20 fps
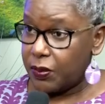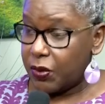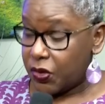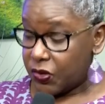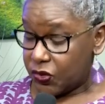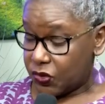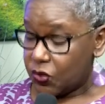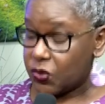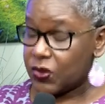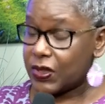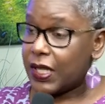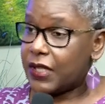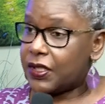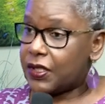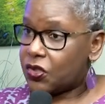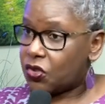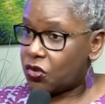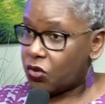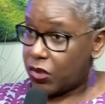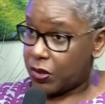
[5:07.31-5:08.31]
because those
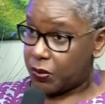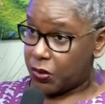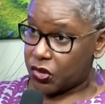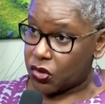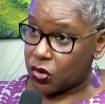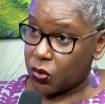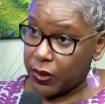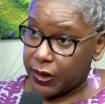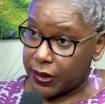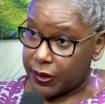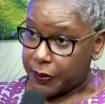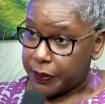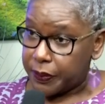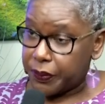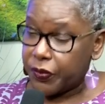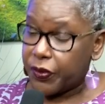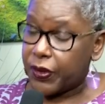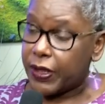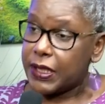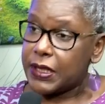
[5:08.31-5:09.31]
get destroyed much quicker,
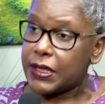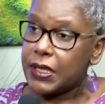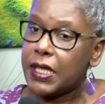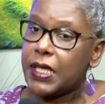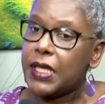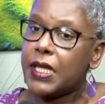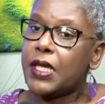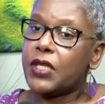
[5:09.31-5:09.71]
right?